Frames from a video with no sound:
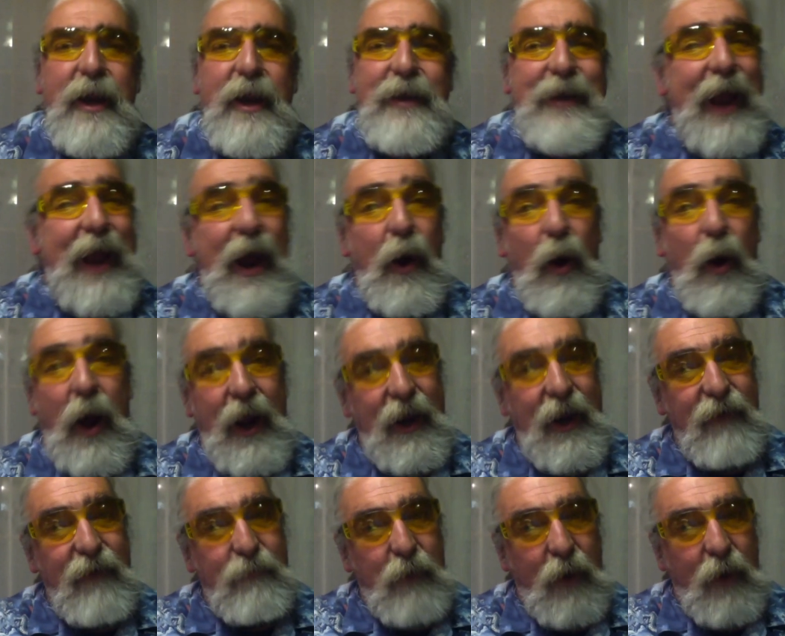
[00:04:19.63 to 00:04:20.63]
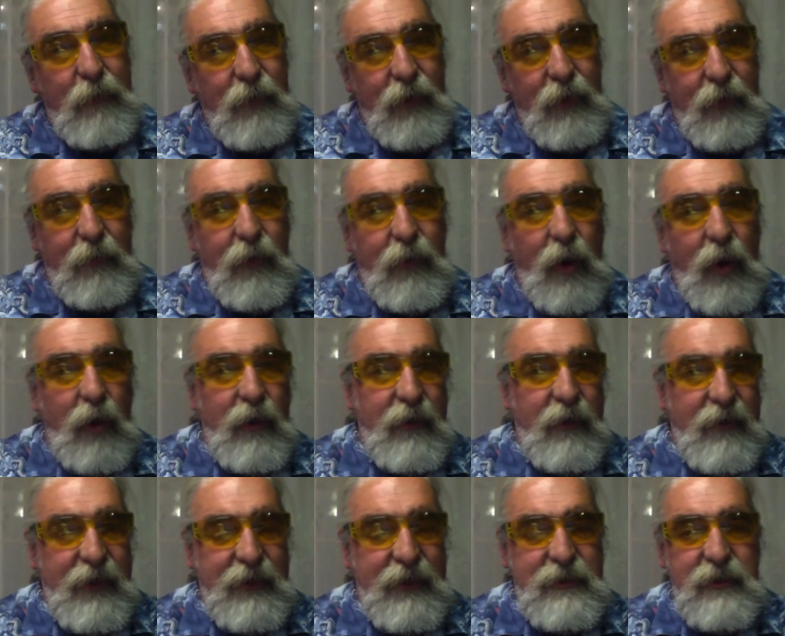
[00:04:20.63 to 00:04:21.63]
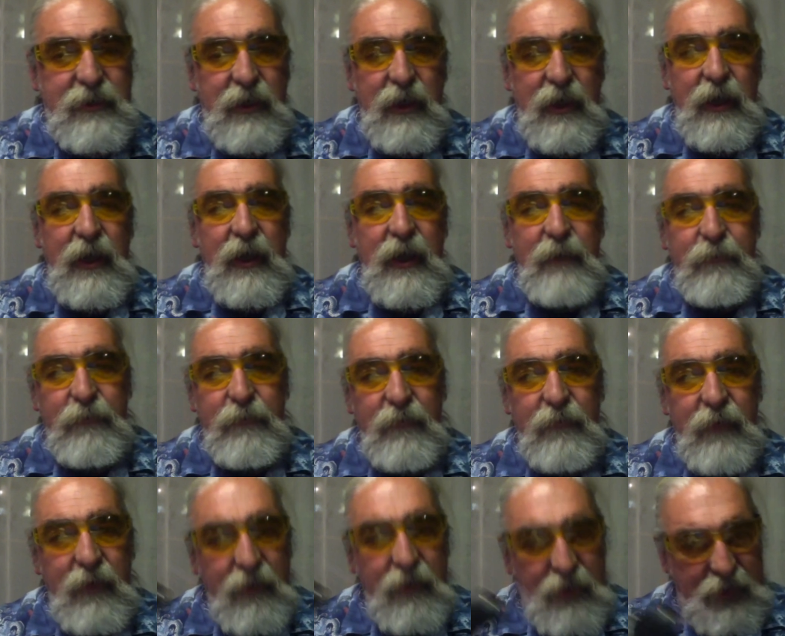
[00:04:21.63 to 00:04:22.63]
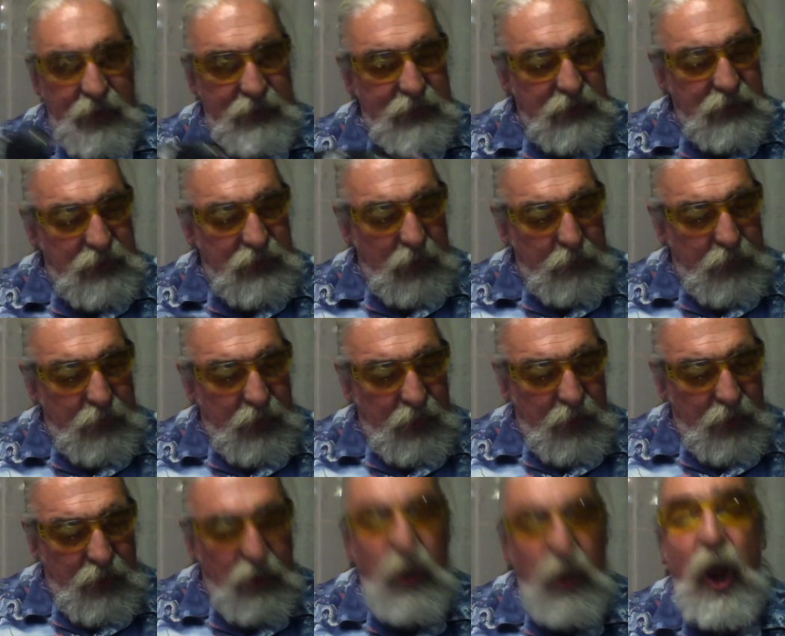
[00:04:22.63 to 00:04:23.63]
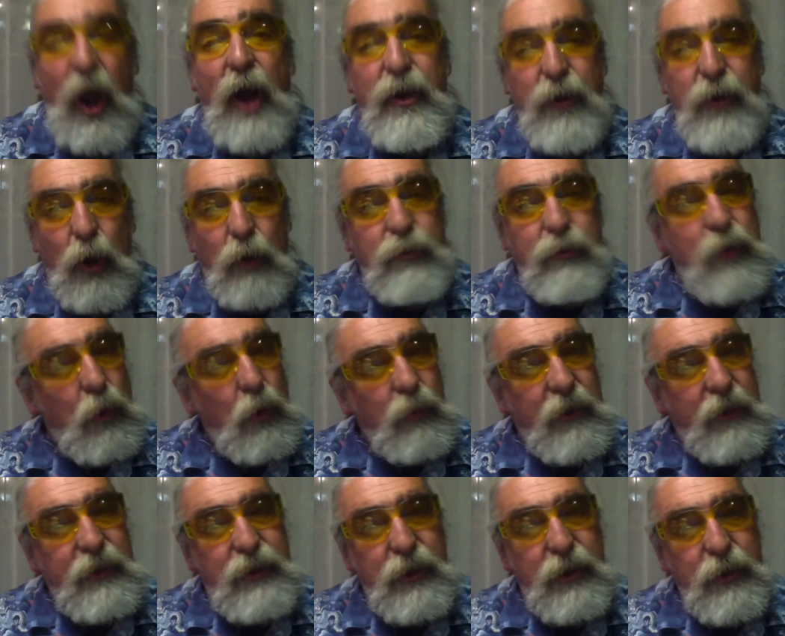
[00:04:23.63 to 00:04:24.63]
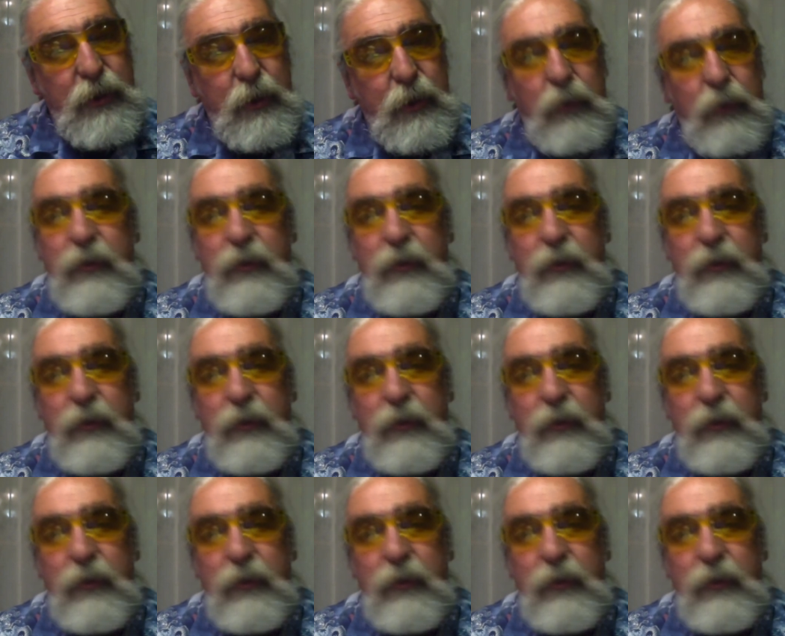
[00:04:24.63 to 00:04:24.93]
Now, I have properly guarded this. This is something that adults only should do.